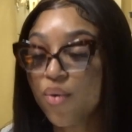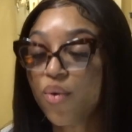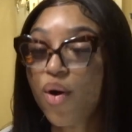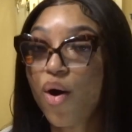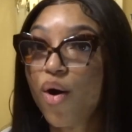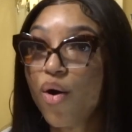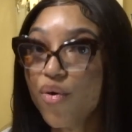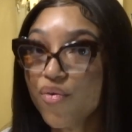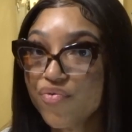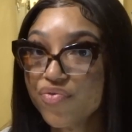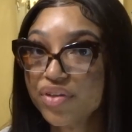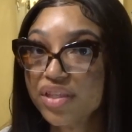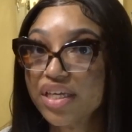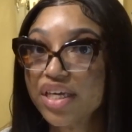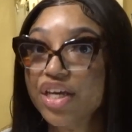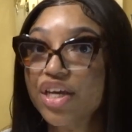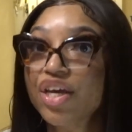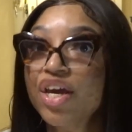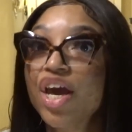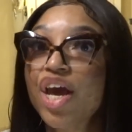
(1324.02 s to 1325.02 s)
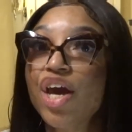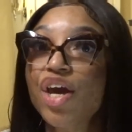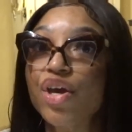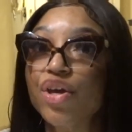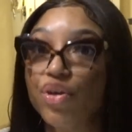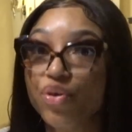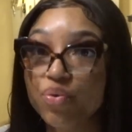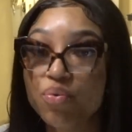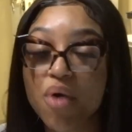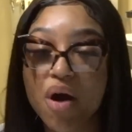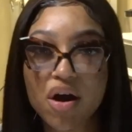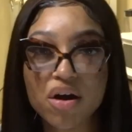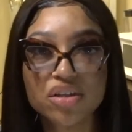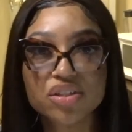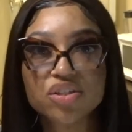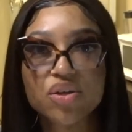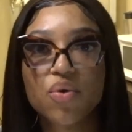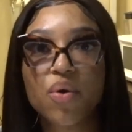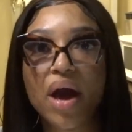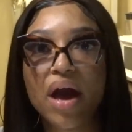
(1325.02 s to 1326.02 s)
hopefully you
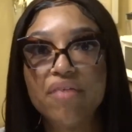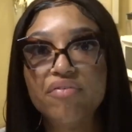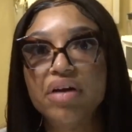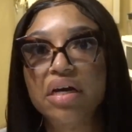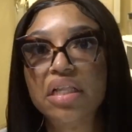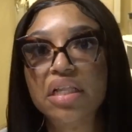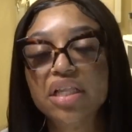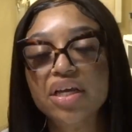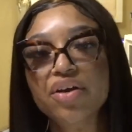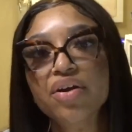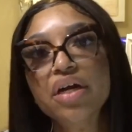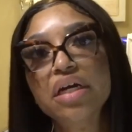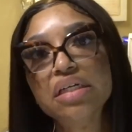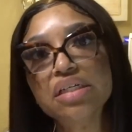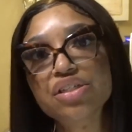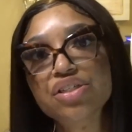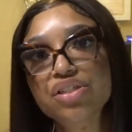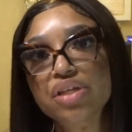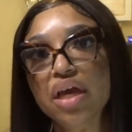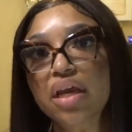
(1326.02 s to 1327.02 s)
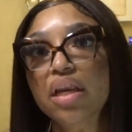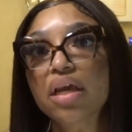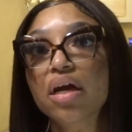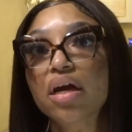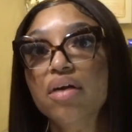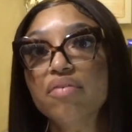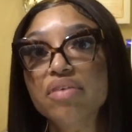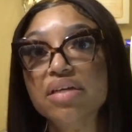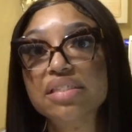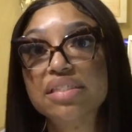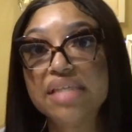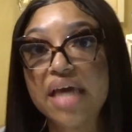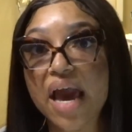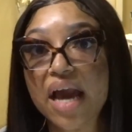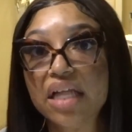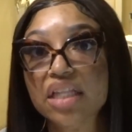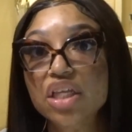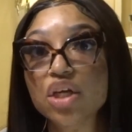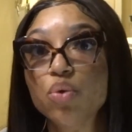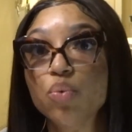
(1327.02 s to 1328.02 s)
also have a clear understanding of
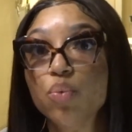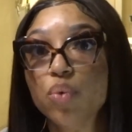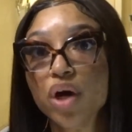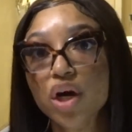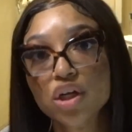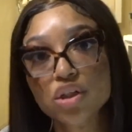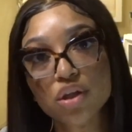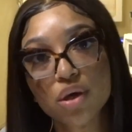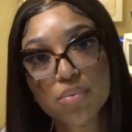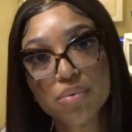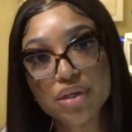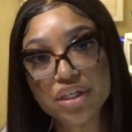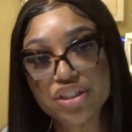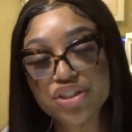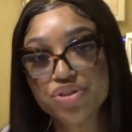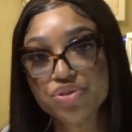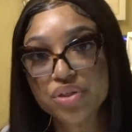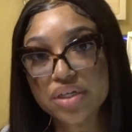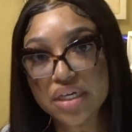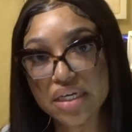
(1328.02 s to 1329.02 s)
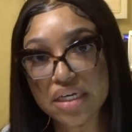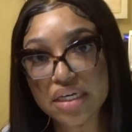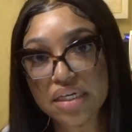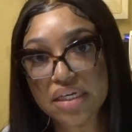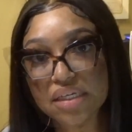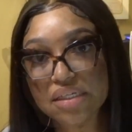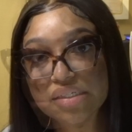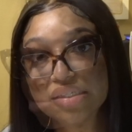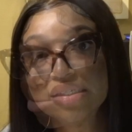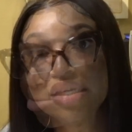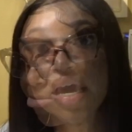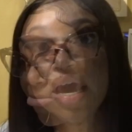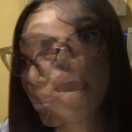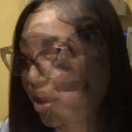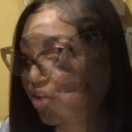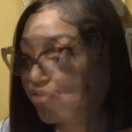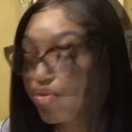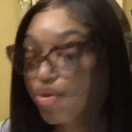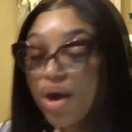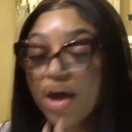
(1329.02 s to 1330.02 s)
exactly what global entry is.
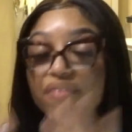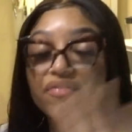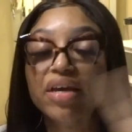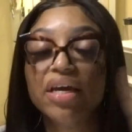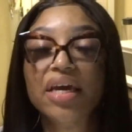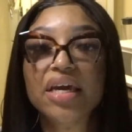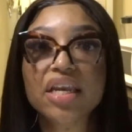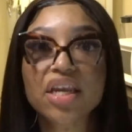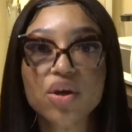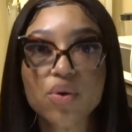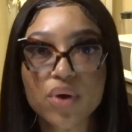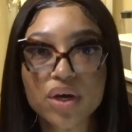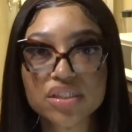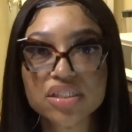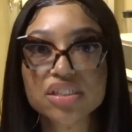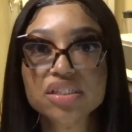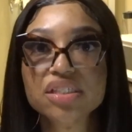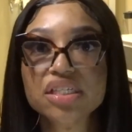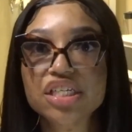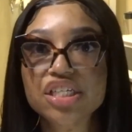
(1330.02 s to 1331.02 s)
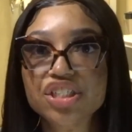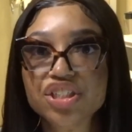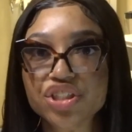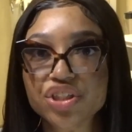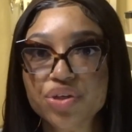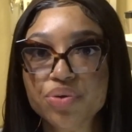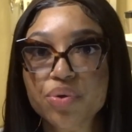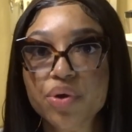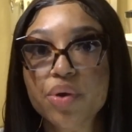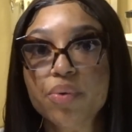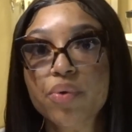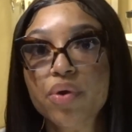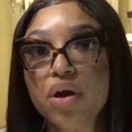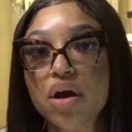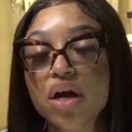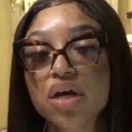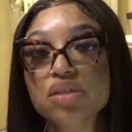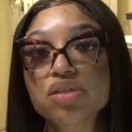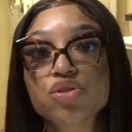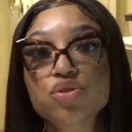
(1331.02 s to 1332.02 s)
If you have any questions in general in
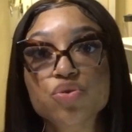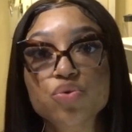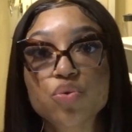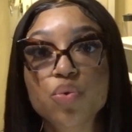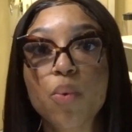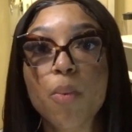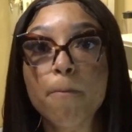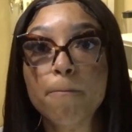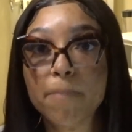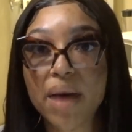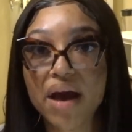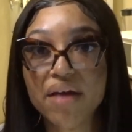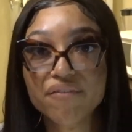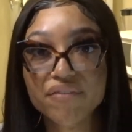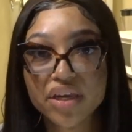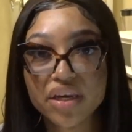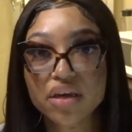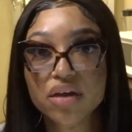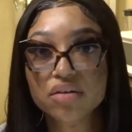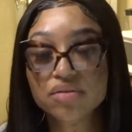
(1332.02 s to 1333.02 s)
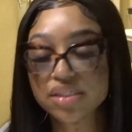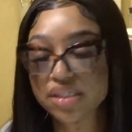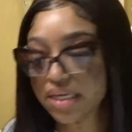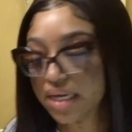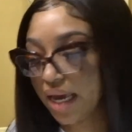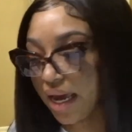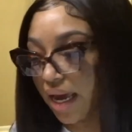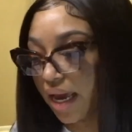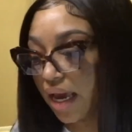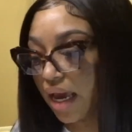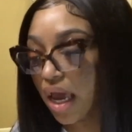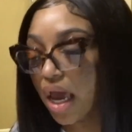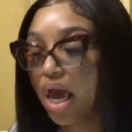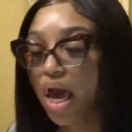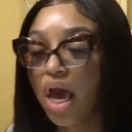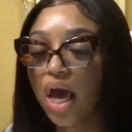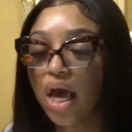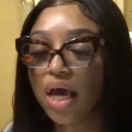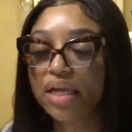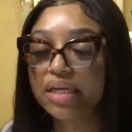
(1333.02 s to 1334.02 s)
regards to my video today,
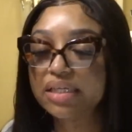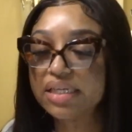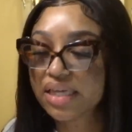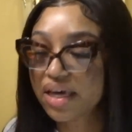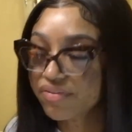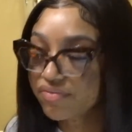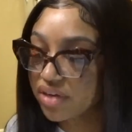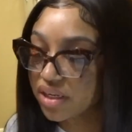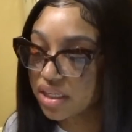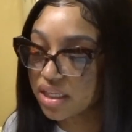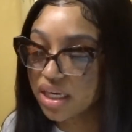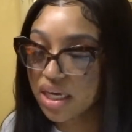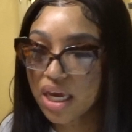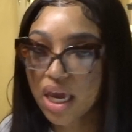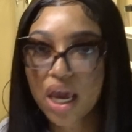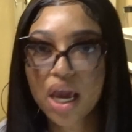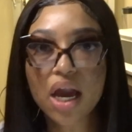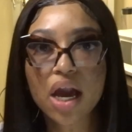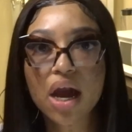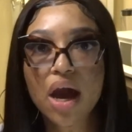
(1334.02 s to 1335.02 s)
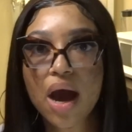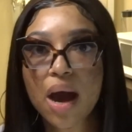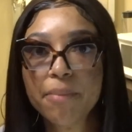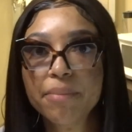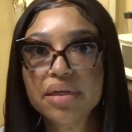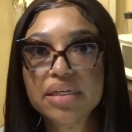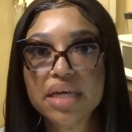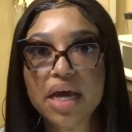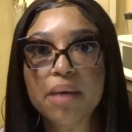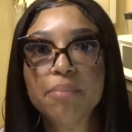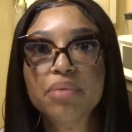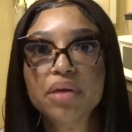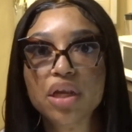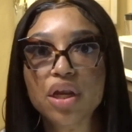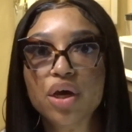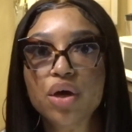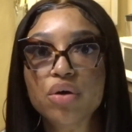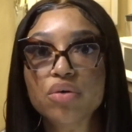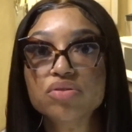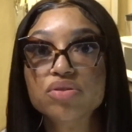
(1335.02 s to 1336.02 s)
definitely comment down
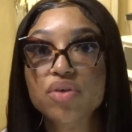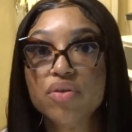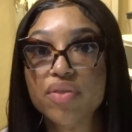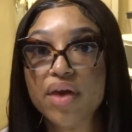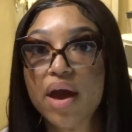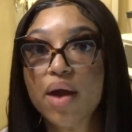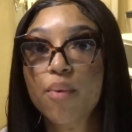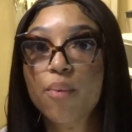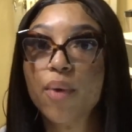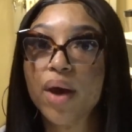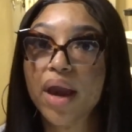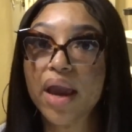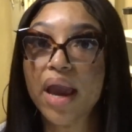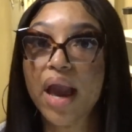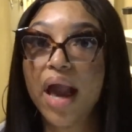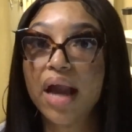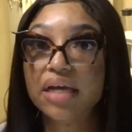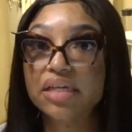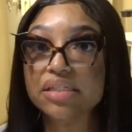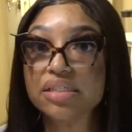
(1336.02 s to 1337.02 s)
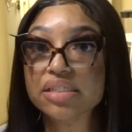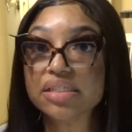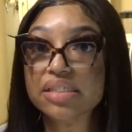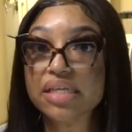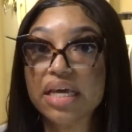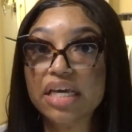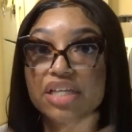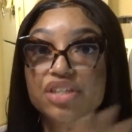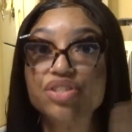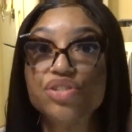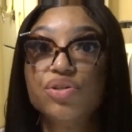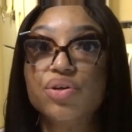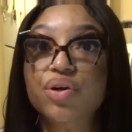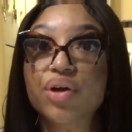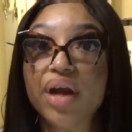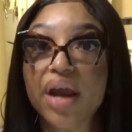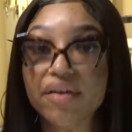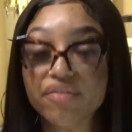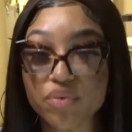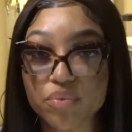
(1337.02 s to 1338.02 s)
below so that way I can just answer
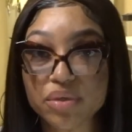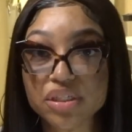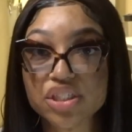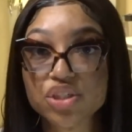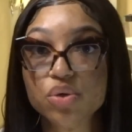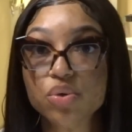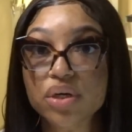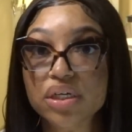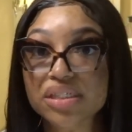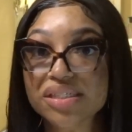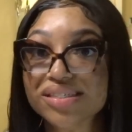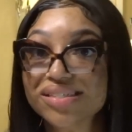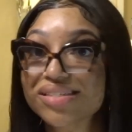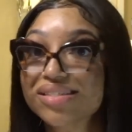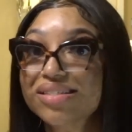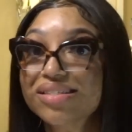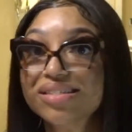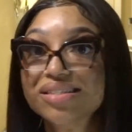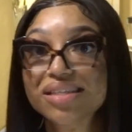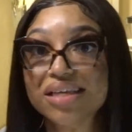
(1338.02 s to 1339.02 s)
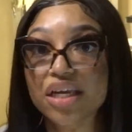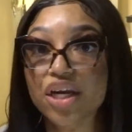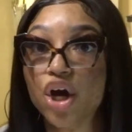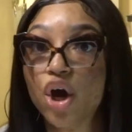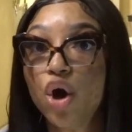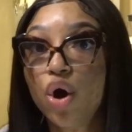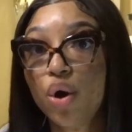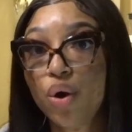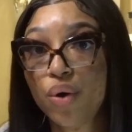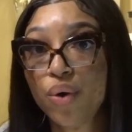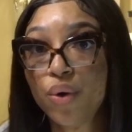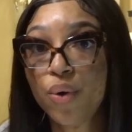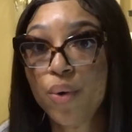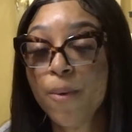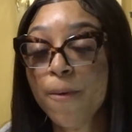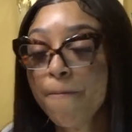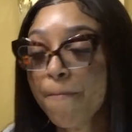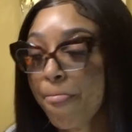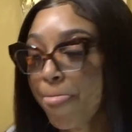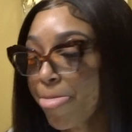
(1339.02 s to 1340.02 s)
everyone's questions in a whole.
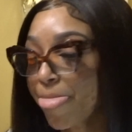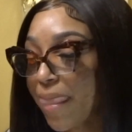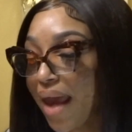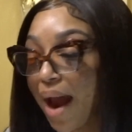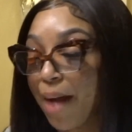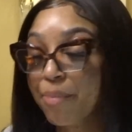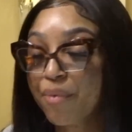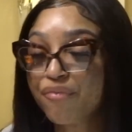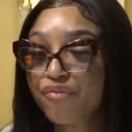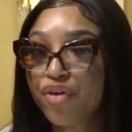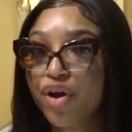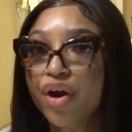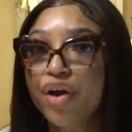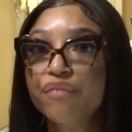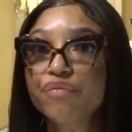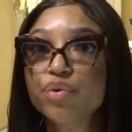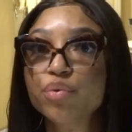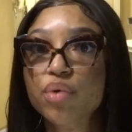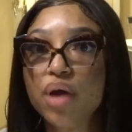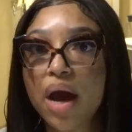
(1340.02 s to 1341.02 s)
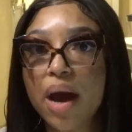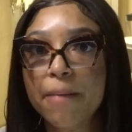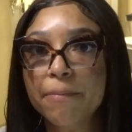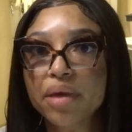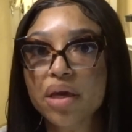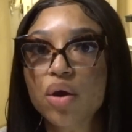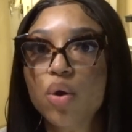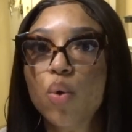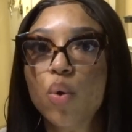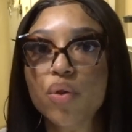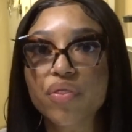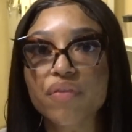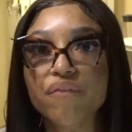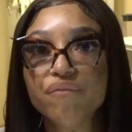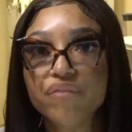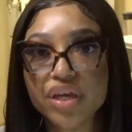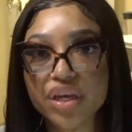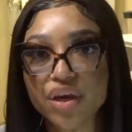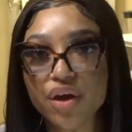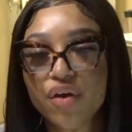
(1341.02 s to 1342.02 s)
I prefer if you comment on the
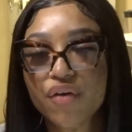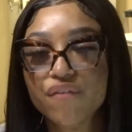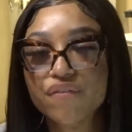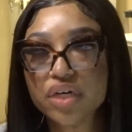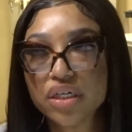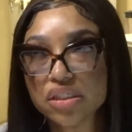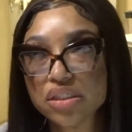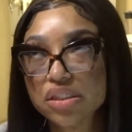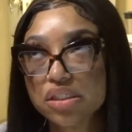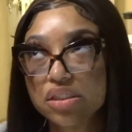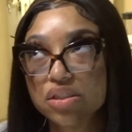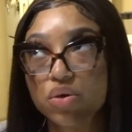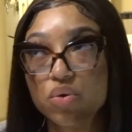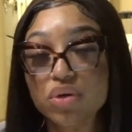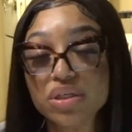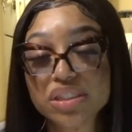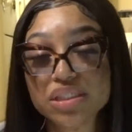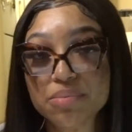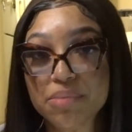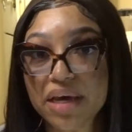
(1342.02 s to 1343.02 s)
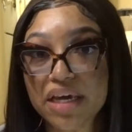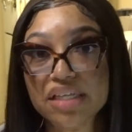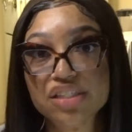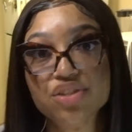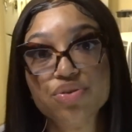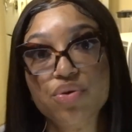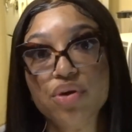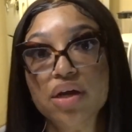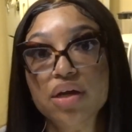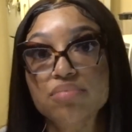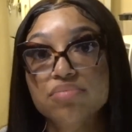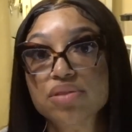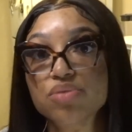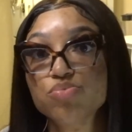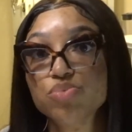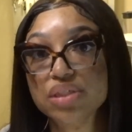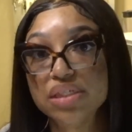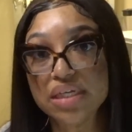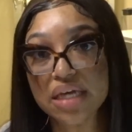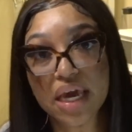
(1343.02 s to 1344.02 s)
video versus going to my Instagram to
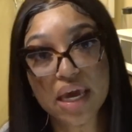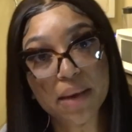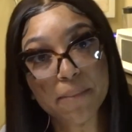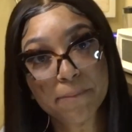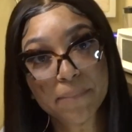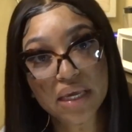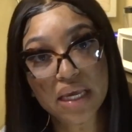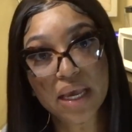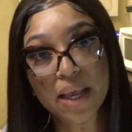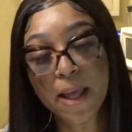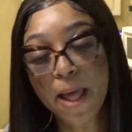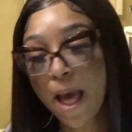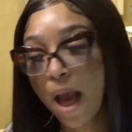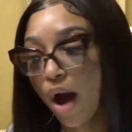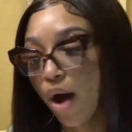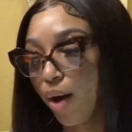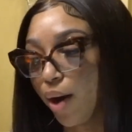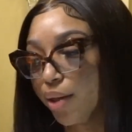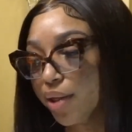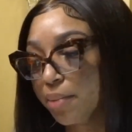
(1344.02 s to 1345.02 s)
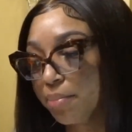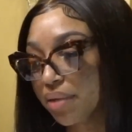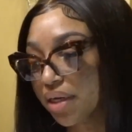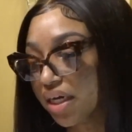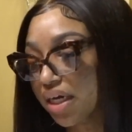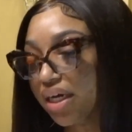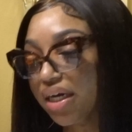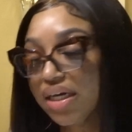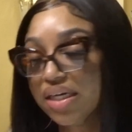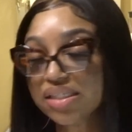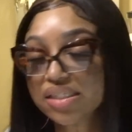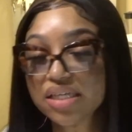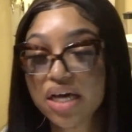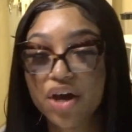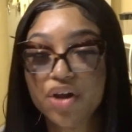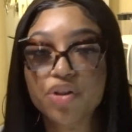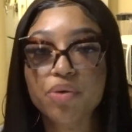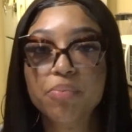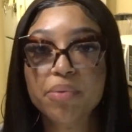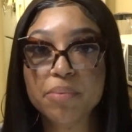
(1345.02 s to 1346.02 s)
DM me, only because
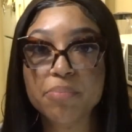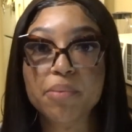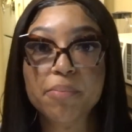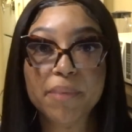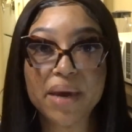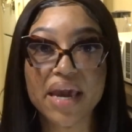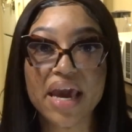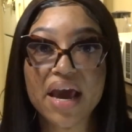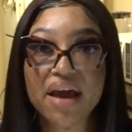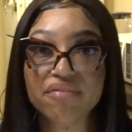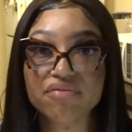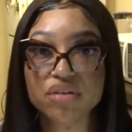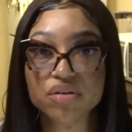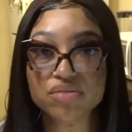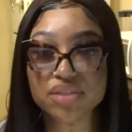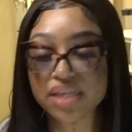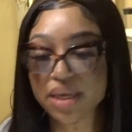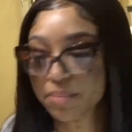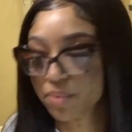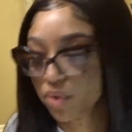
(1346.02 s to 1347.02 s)
other people may have those same